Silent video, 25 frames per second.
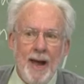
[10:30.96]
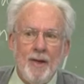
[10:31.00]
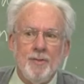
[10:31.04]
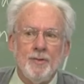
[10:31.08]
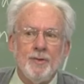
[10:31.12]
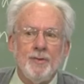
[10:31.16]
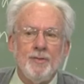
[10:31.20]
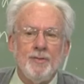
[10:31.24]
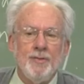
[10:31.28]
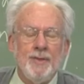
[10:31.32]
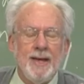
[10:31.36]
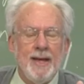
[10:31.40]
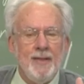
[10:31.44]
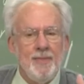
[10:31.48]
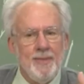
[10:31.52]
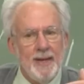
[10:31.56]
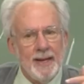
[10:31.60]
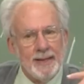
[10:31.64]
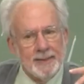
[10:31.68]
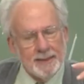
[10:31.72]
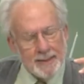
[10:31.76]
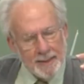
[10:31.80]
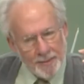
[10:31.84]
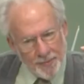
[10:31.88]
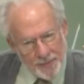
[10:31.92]
rather
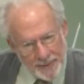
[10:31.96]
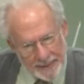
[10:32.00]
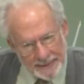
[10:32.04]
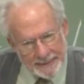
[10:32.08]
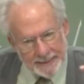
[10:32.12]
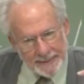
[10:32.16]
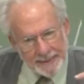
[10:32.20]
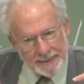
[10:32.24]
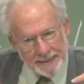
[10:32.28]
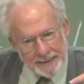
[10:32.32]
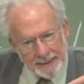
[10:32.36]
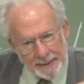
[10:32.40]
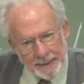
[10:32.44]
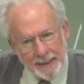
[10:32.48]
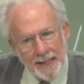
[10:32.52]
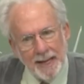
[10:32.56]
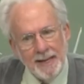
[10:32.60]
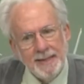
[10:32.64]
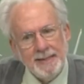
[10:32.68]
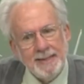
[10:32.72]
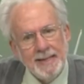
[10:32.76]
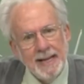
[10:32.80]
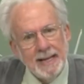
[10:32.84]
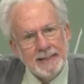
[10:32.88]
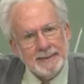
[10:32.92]
than that this is the
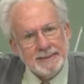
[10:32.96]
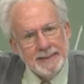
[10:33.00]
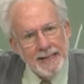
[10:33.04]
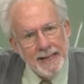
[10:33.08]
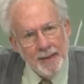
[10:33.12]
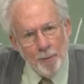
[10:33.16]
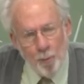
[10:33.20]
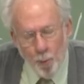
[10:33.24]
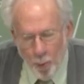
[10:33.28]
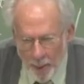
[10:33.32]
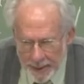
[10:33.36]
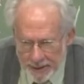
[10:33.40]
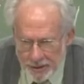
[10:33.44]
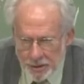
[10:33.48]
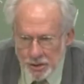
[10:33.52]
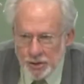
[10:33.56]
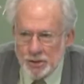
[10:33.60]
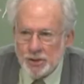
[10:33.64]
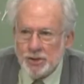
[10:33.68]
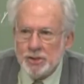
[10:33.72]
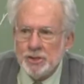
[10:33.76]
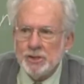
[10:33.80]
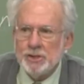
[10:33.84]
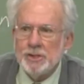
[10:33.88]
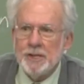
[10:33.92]
context in
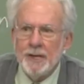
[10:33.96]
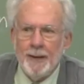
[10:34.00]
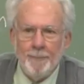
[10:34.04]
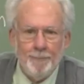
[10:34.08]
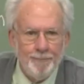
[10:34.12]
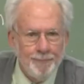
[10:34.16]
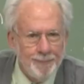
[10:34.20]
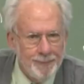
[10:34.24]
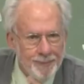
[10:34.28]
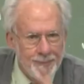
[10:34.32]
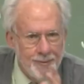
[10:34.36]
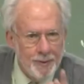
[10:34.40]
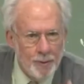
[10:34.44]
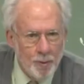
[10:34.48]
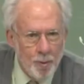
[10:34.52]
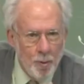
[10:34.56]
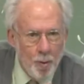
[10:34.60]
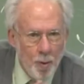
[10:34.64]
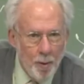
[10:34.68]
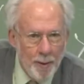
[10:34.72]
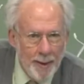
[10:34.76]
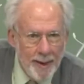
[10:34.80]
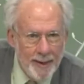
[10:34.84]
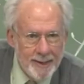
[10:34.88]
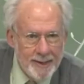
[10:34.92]
which the
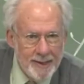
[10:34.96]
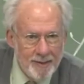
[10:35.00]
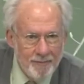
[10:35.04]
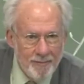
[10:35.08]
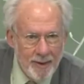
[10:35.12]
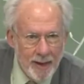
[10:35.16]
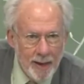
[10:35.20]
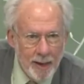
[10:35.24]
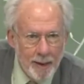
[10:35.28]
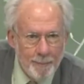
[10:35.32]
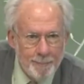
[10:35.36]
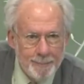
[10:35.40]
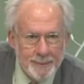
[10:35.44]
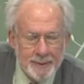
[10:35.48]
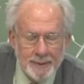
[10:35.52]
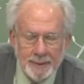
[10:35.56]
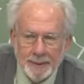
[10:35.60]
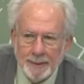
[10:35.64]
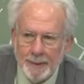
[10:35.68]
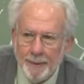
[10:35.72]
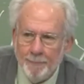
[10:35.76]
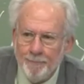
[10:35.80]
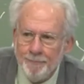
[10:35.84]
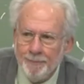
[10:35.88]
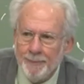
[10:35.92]
Quran
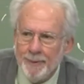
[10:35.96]
developed.